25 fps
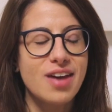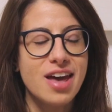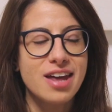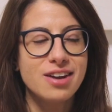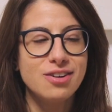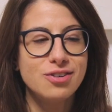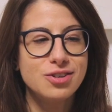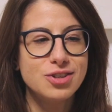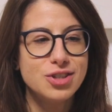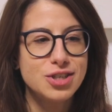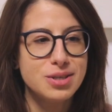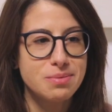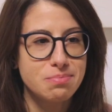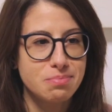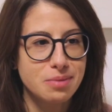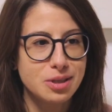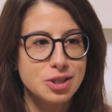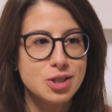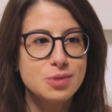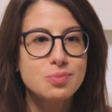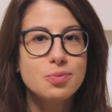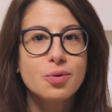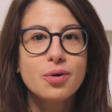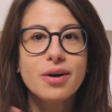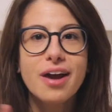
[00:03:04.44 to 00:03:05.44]
energy,
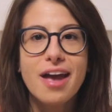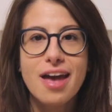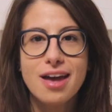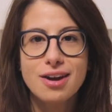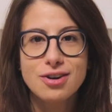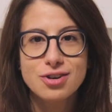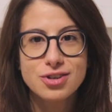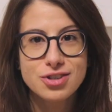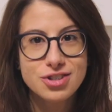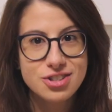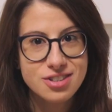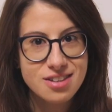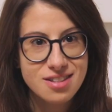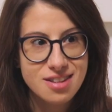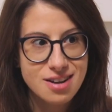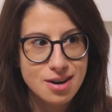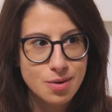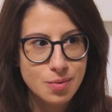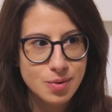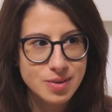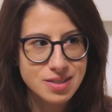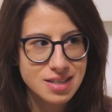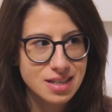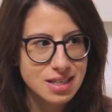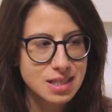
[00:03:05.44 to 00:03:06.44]
much more energy than I
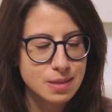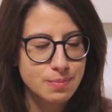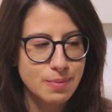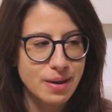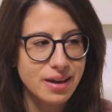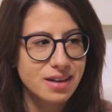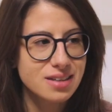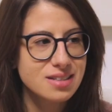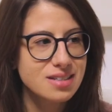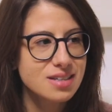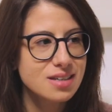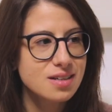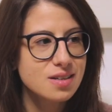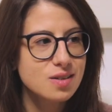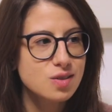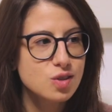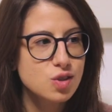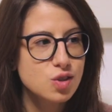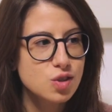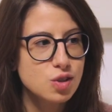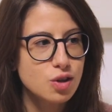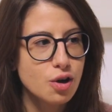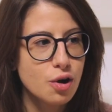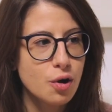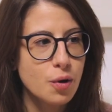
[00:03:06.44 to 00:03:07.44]
was expecting.
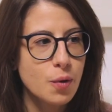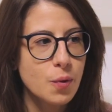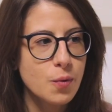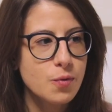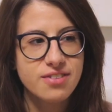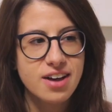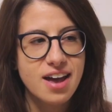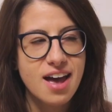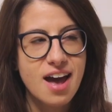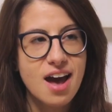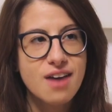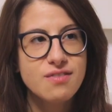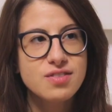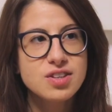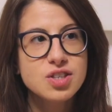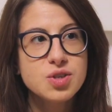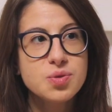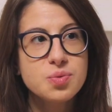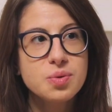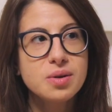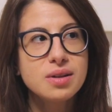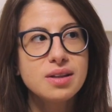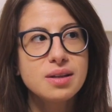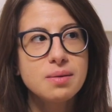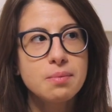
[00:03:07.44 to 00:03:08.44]
So I
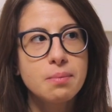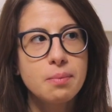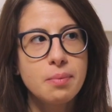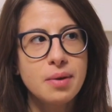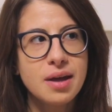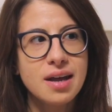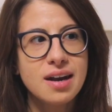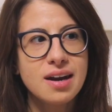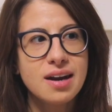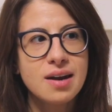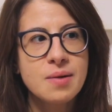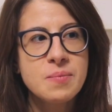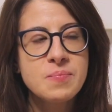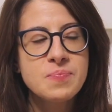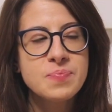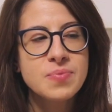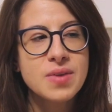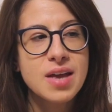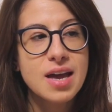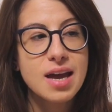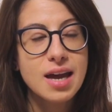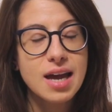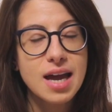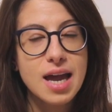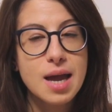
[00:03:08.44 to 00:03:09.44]
haven't really been
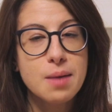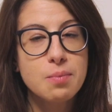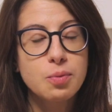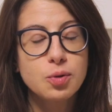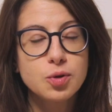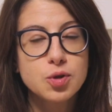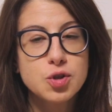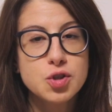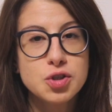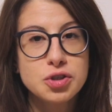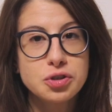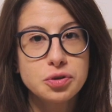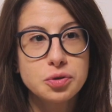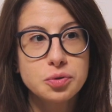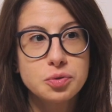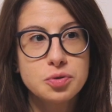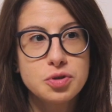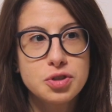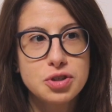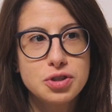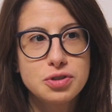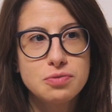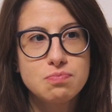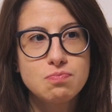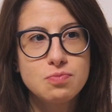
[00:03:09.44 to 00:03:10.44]
able to
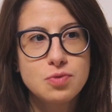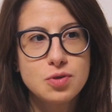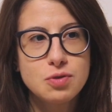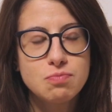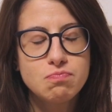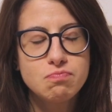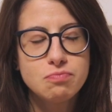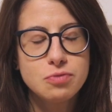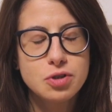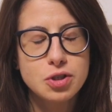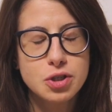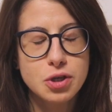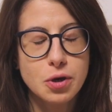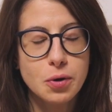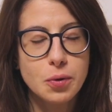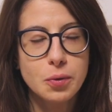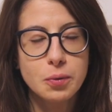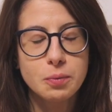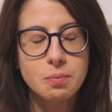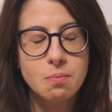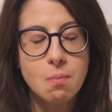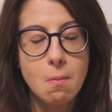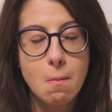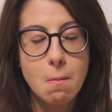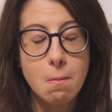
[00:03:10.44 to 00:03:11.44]

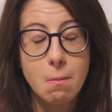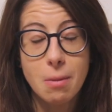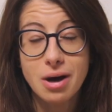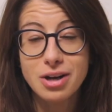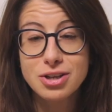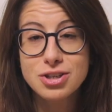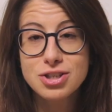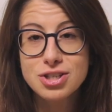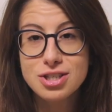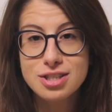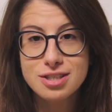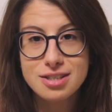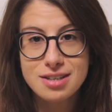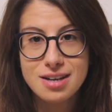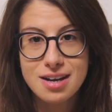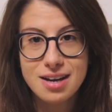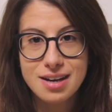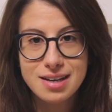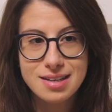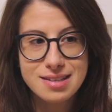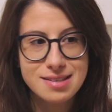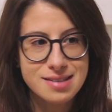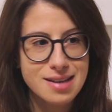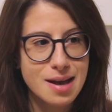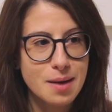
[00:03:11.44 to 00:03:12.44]
do much
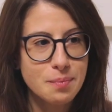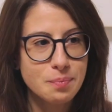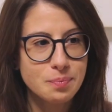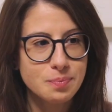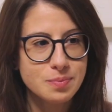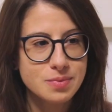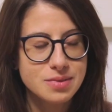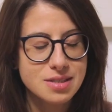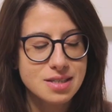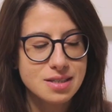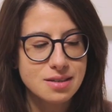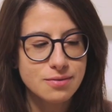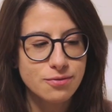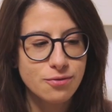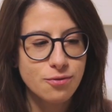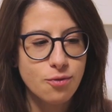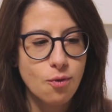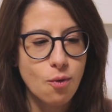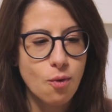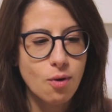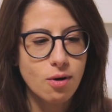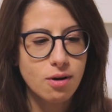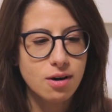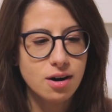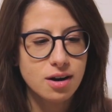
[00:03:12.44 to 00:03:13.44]
except
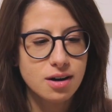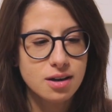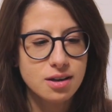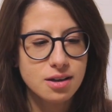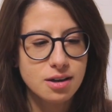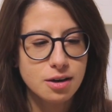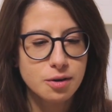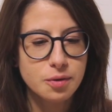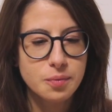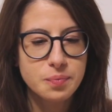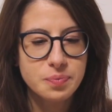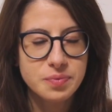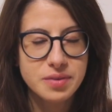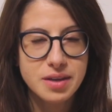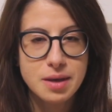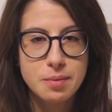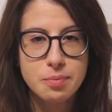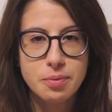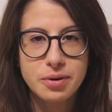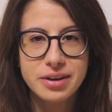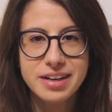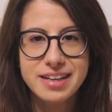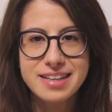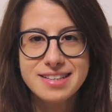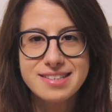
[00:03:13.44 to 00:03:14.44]
for, you know, keep
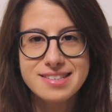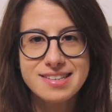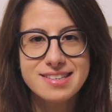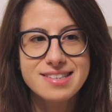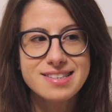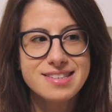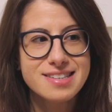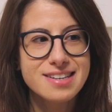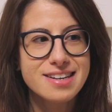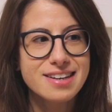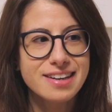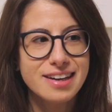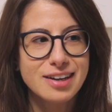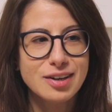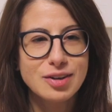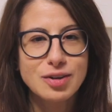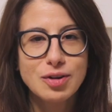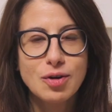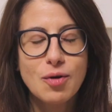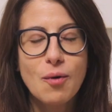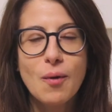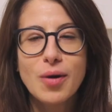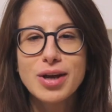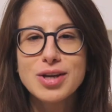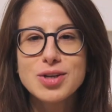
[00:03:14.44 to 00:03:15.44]
on existing and
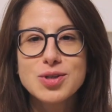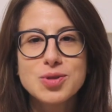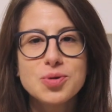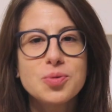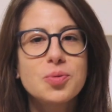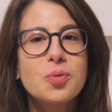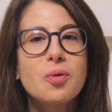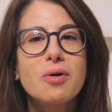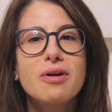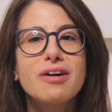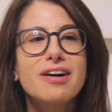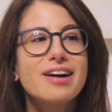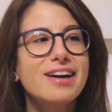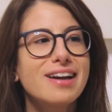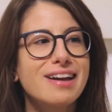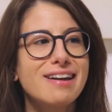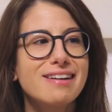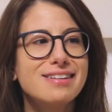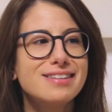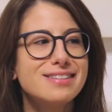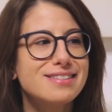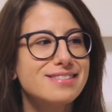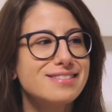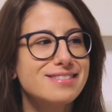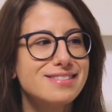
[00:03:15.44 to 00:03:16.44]
going to work
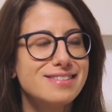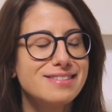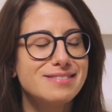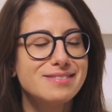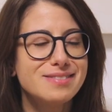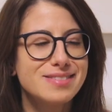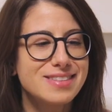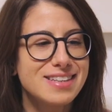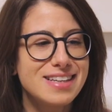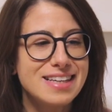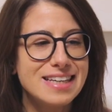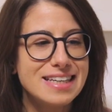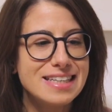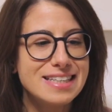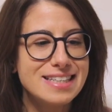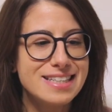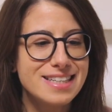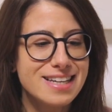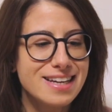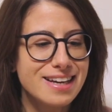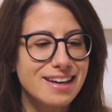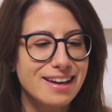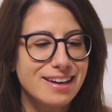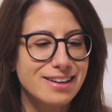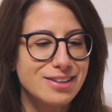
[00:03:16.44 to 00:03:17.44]
and
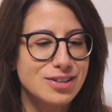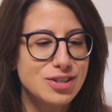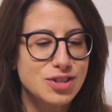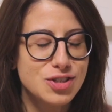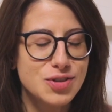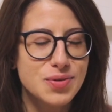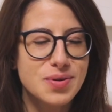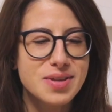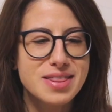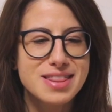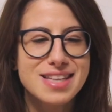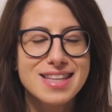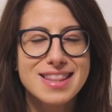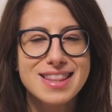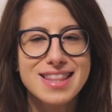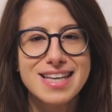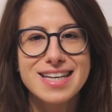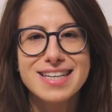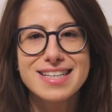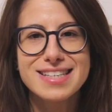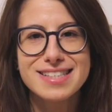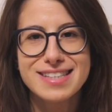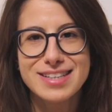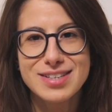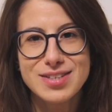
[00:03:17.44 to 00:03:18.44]
eating and doing the
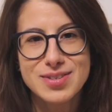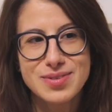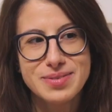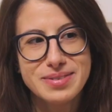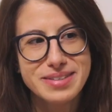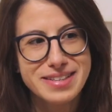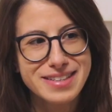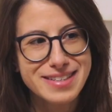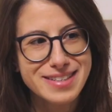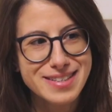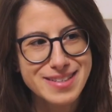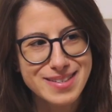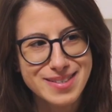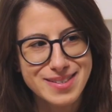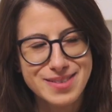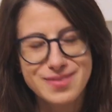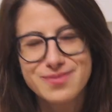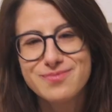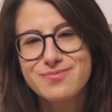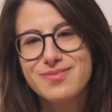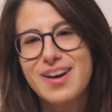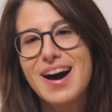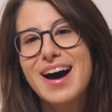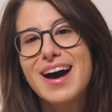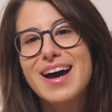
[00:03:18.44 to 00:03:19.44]
things that you need to
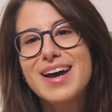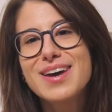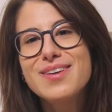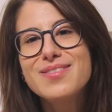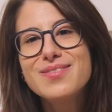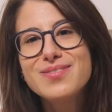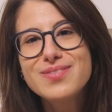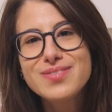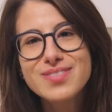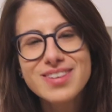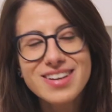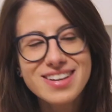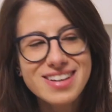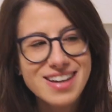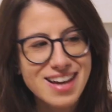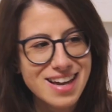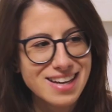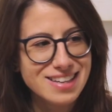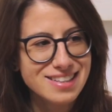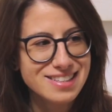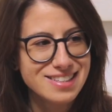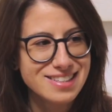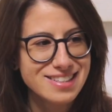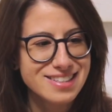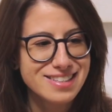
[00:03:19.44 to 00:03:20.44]
survive
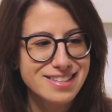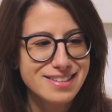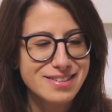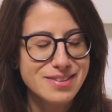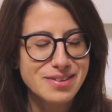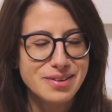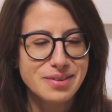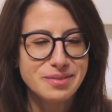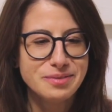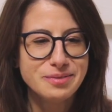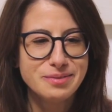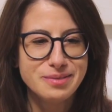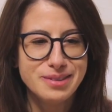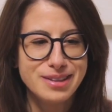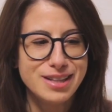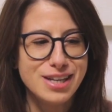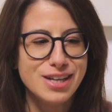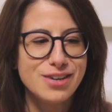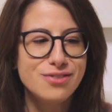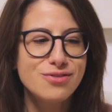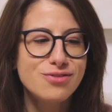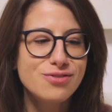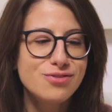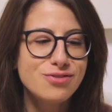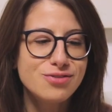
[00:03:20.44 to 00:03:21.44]
and, you know,
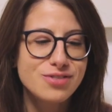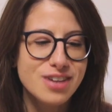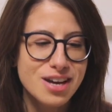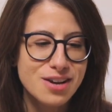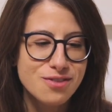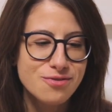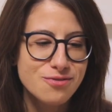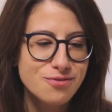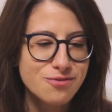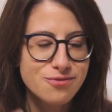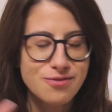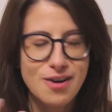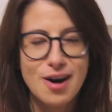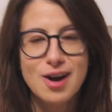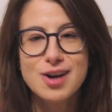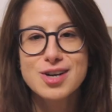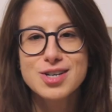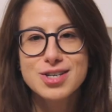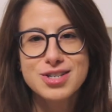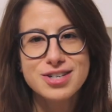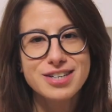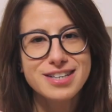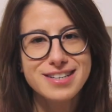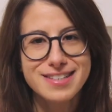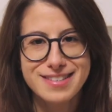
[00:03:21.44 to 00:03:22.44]
live and
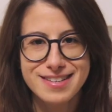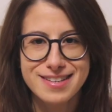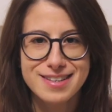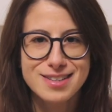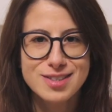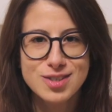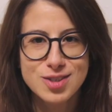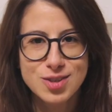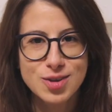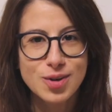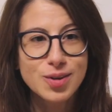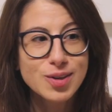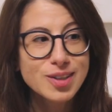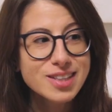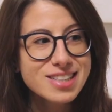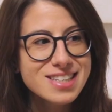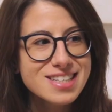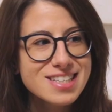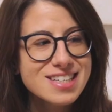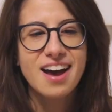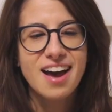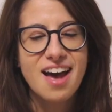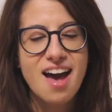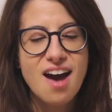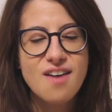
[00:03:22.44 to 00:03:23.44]
function as an
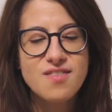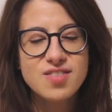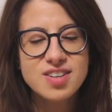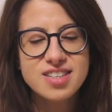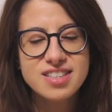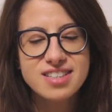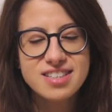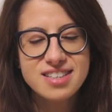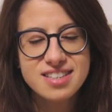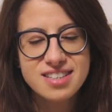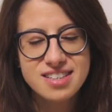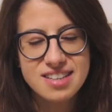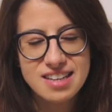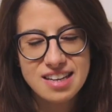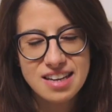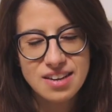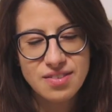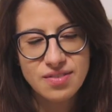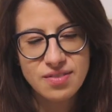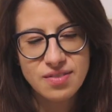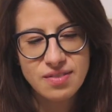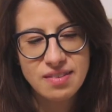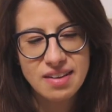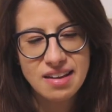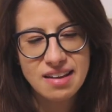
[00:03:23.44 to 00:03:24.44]
adult. I haven't
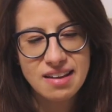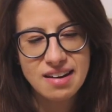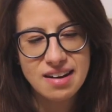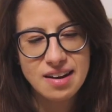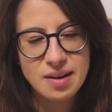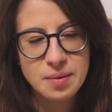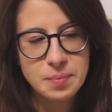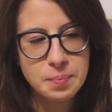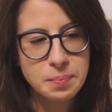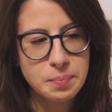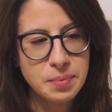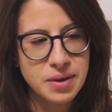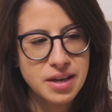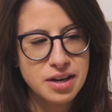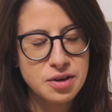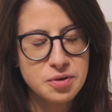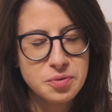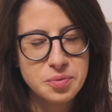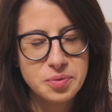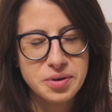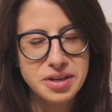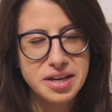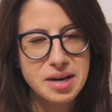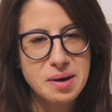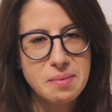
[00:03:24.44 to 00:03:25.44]
even been
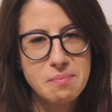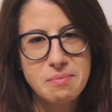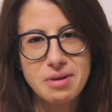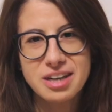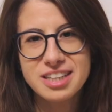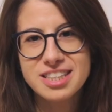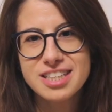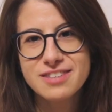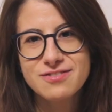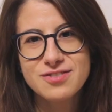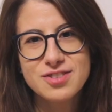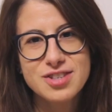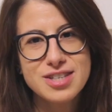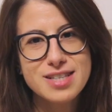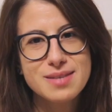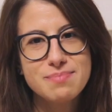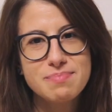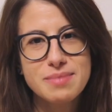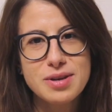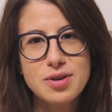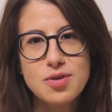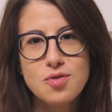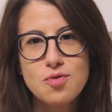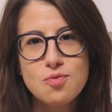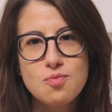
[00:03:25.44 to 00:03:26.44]
reading much. I've just
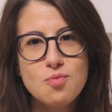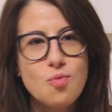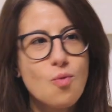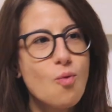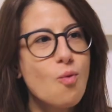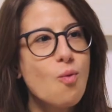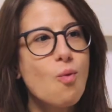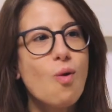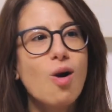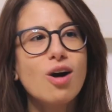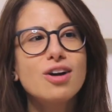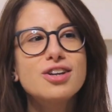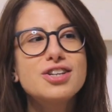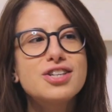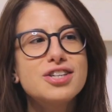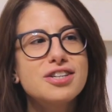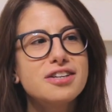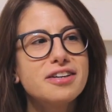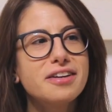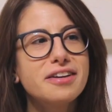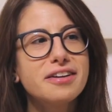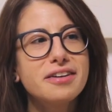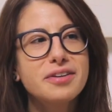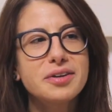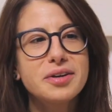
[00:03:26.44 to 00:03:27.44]
been
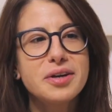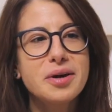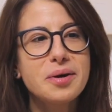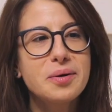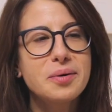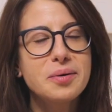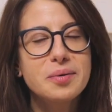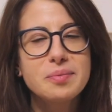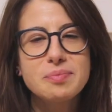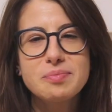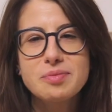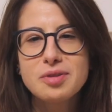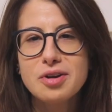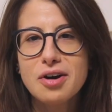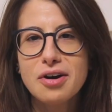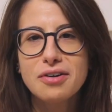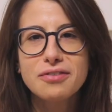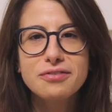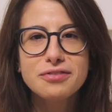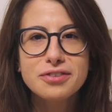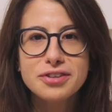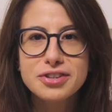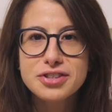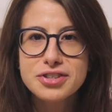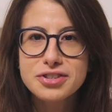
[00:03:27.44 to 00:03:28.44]
watching, you know,
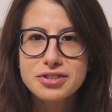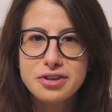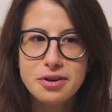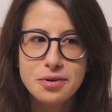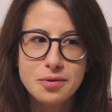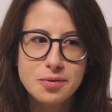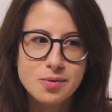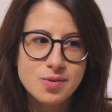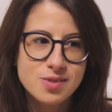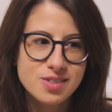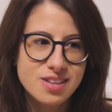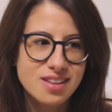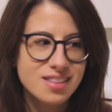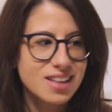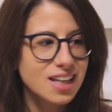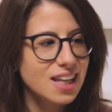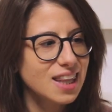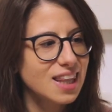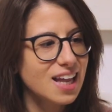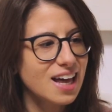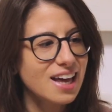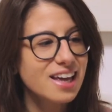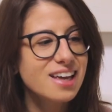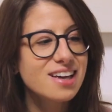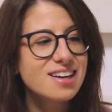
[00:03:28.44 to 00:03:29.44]
comfort shows and the
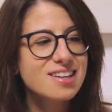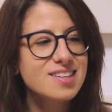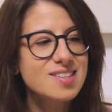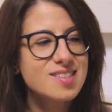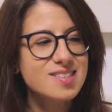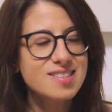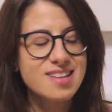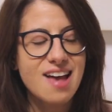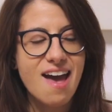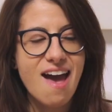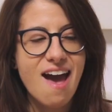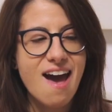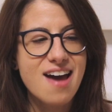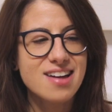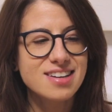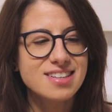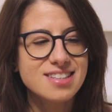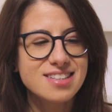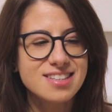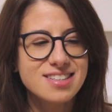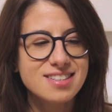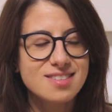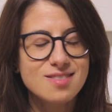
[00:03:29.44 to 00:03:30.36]
likes, and